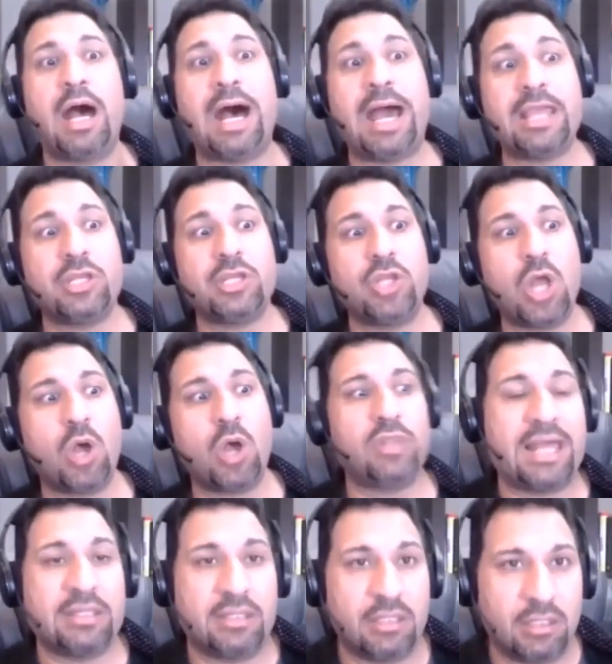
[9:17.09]
I know
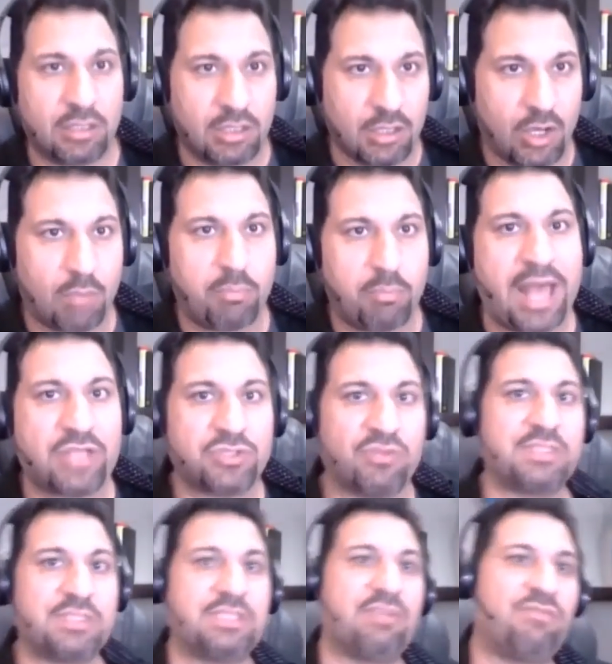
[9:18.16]
that
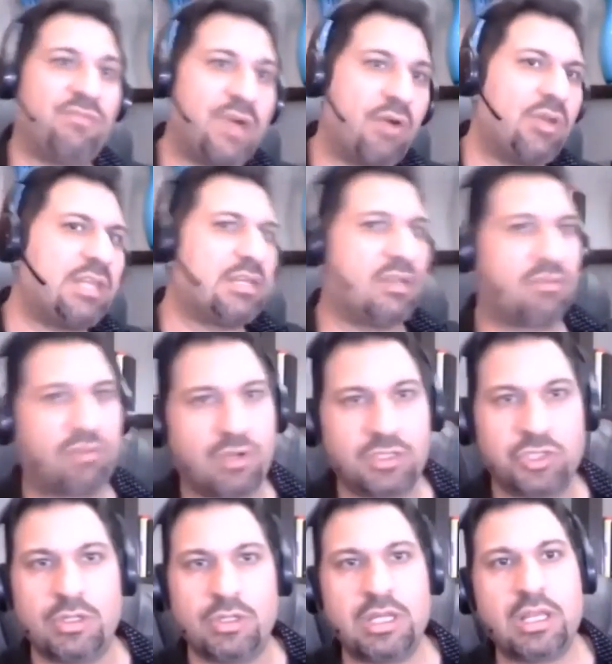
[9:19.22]
ONPASSIVE is a very
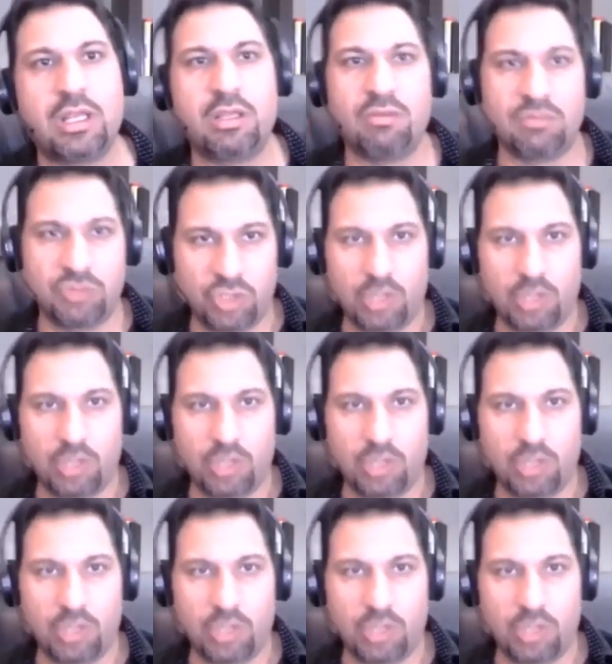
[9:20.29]
different, unique,